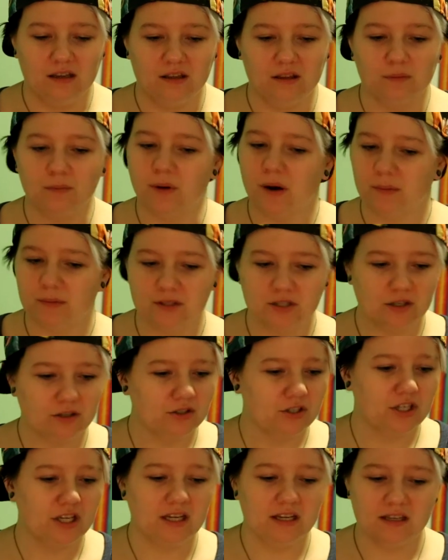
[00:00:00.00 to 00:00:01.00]
the Parmesan
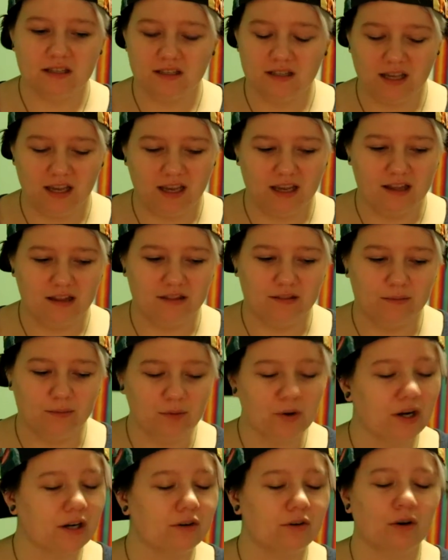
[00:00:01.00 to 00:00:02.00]
cheese and
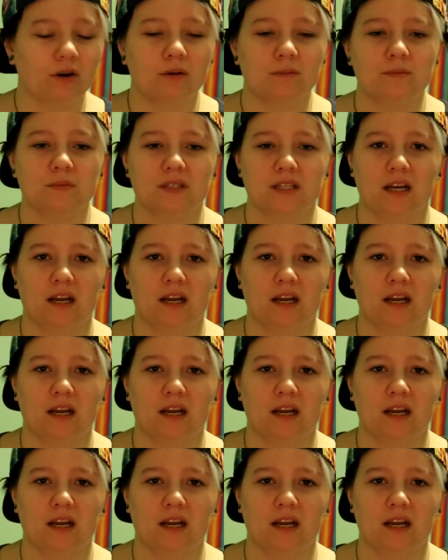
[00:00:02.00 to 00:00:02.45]
breadcrumbs,